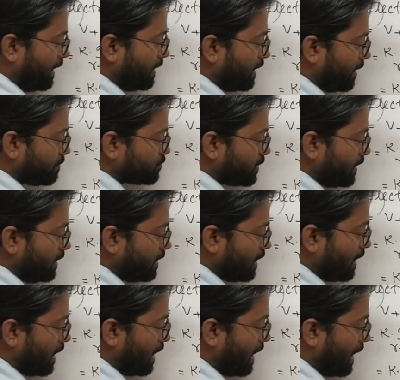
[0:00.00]
And
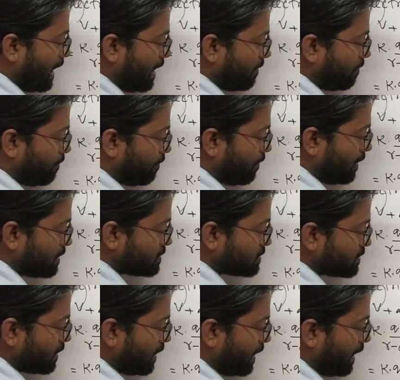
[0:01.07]
upside R plus
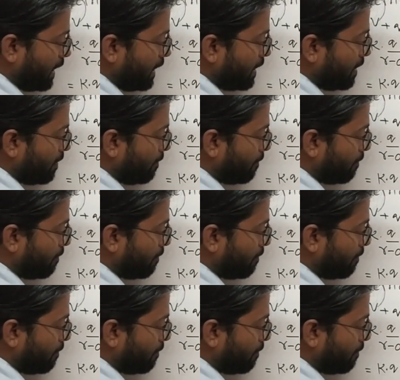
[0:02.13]
A